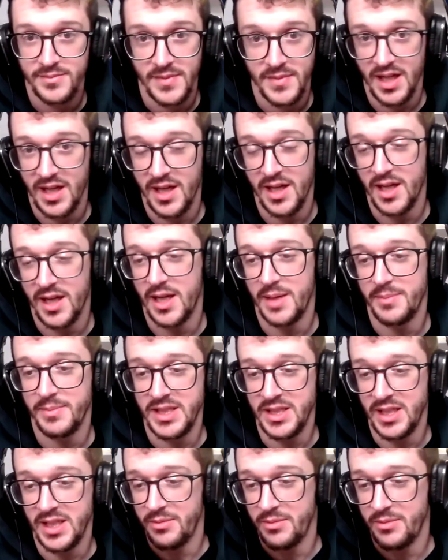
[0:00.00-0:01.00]
I
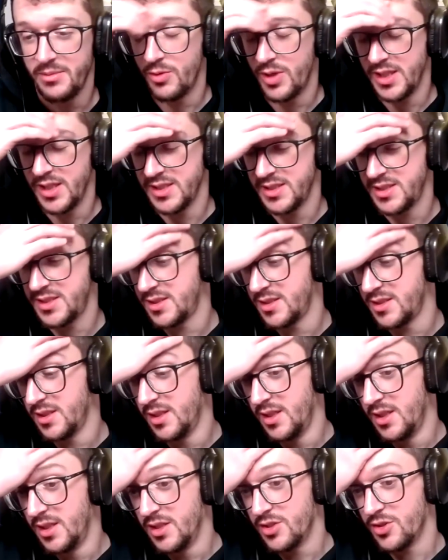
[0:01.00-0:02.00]
mean, everyone is.
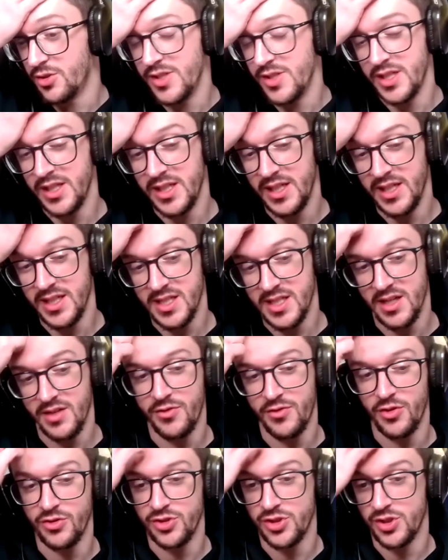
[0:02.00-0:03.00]
So engineers are
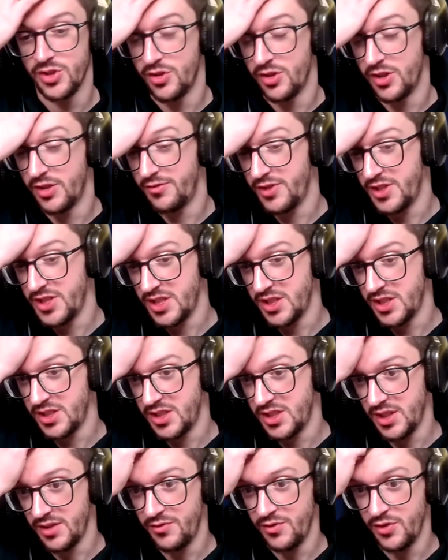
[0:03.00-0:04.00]
focusing on
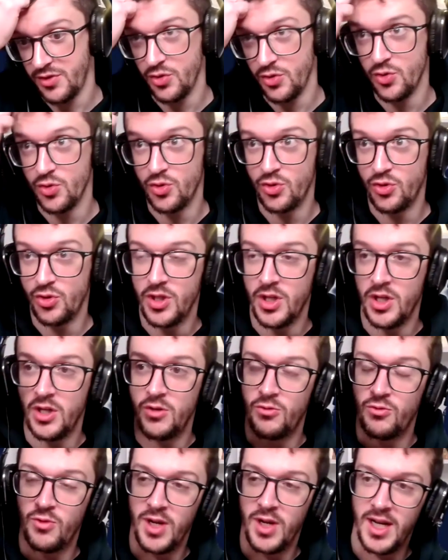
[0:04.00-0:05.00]
efficiency. If you
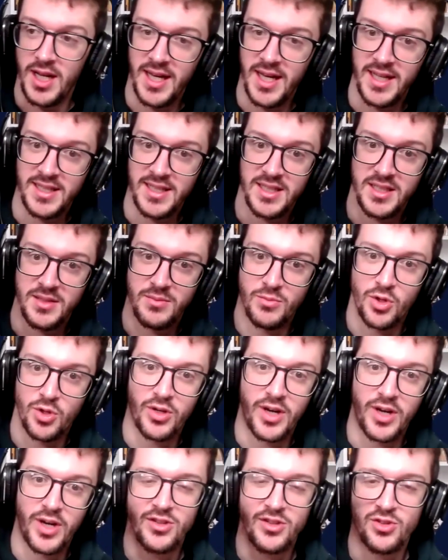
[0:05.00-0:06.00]
relate it
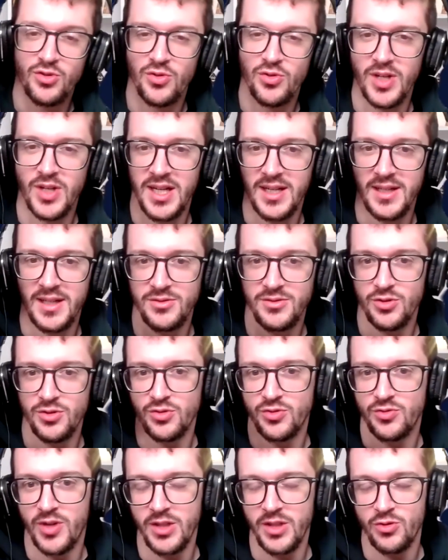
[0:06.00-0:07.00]
more and you
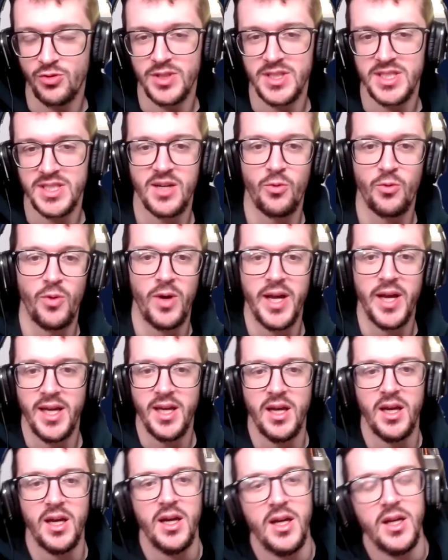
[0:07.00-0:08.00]
try to ease the
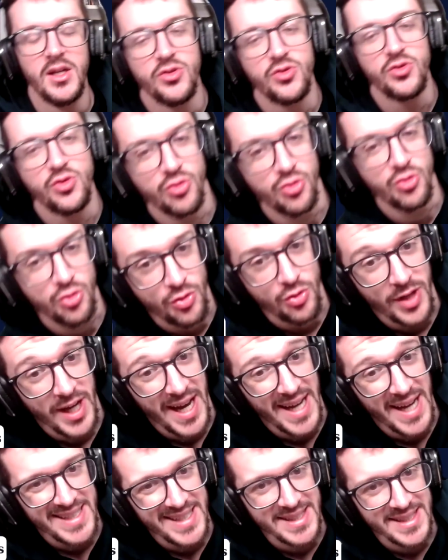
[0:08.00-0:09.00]
way to the
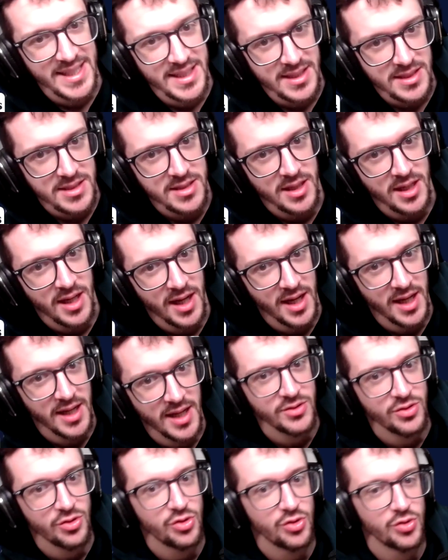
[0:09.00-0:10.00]
architects
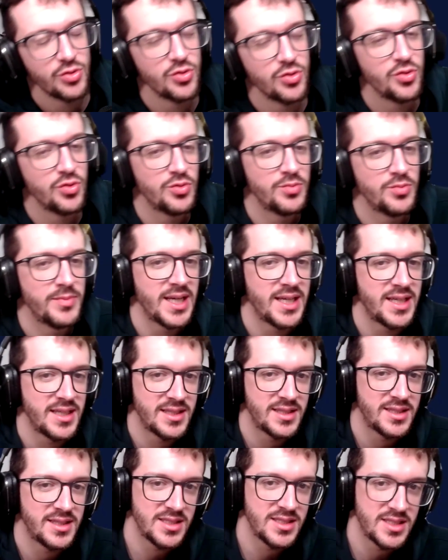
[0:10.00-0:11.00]
and you make
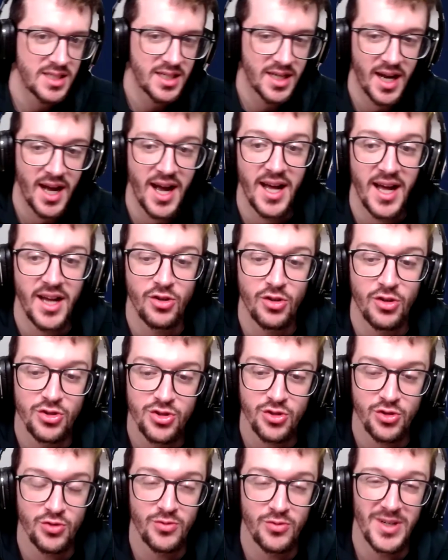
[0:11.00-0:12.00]
it easier, and
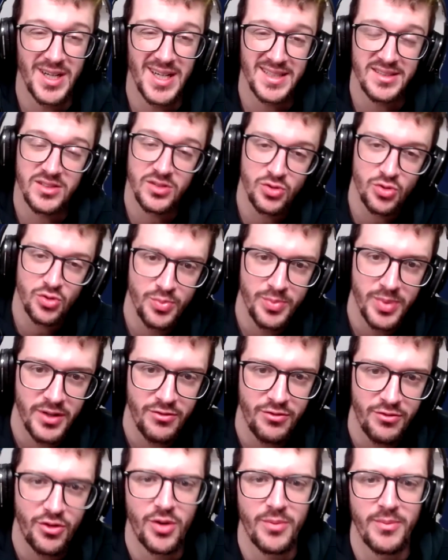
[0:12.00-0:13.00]
also you relate it to
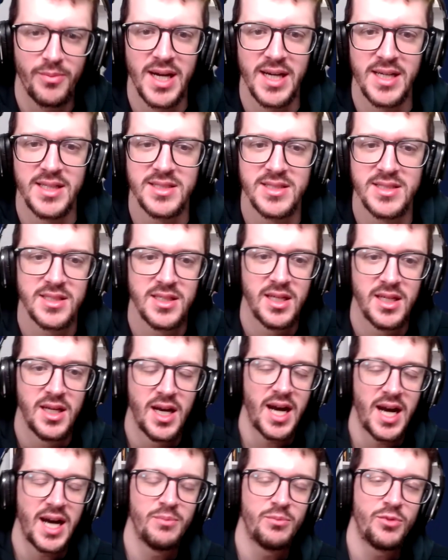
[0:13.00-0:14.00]
performance
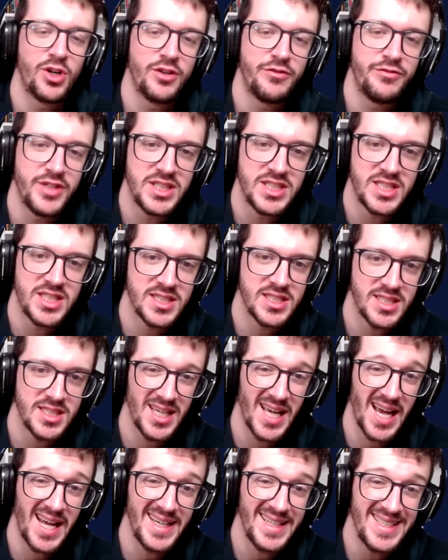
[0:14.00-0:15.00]
and more
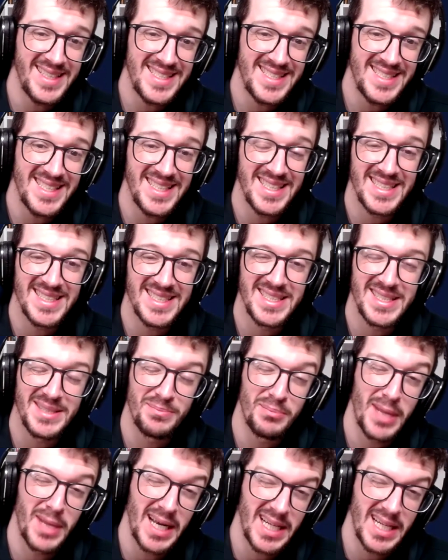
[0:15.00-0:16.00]
efficiency and easiest
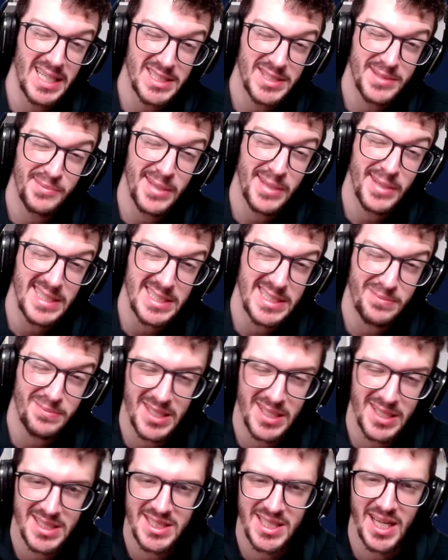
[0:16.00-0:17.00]
management,
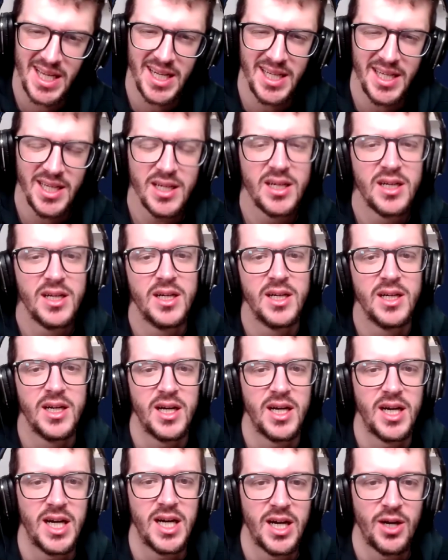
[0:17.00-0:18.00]
especially,
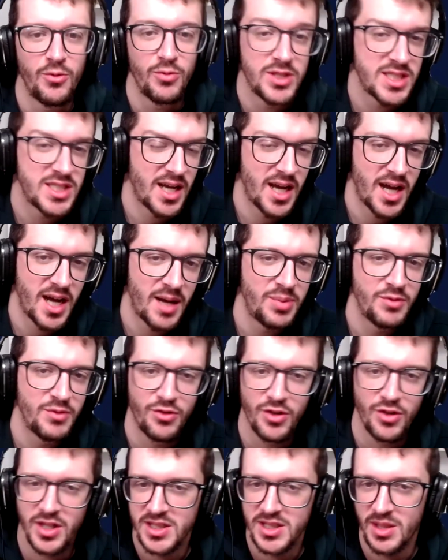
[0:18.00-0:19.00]
which can happen,
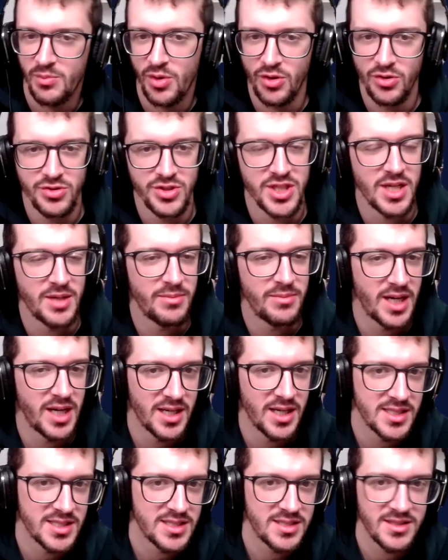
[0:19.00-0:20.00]
for example, on
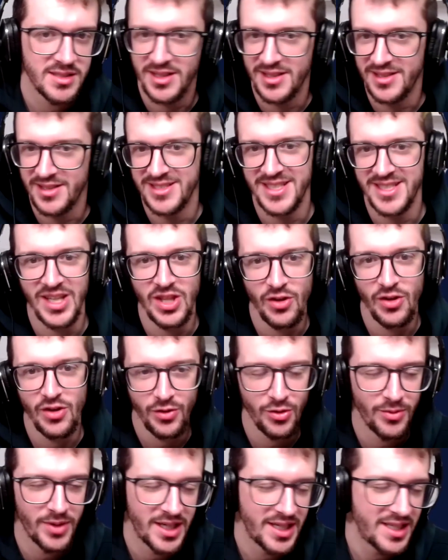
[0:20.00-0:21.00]
serverless instead of
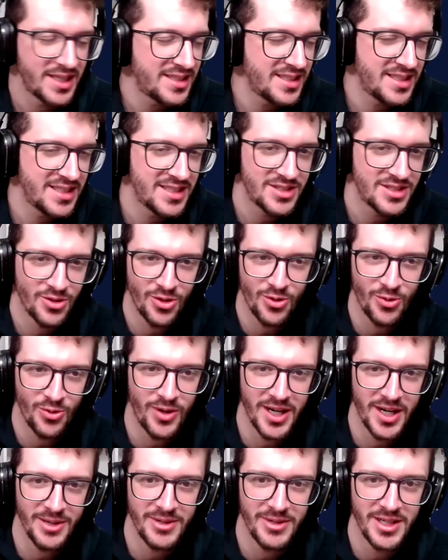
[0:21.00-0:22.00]
Kubernetes or
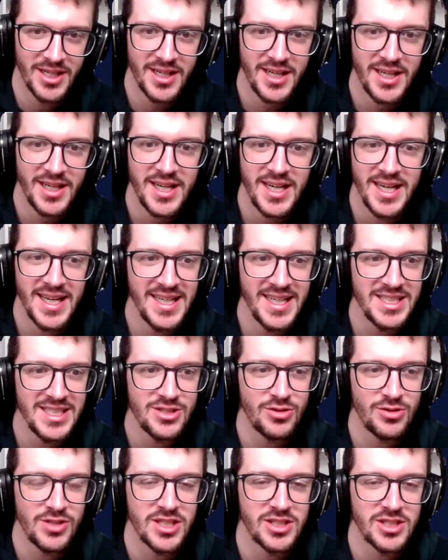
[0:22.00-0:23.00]
whatever. Any
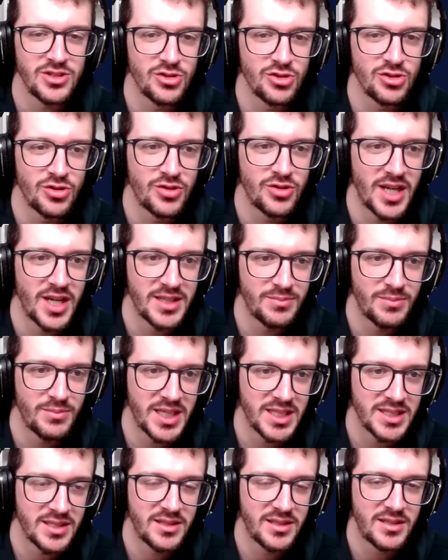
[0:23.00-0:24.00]
suggestions on that
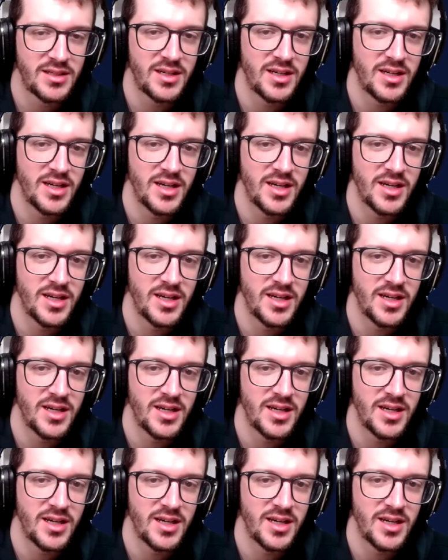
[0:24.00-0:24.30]
matter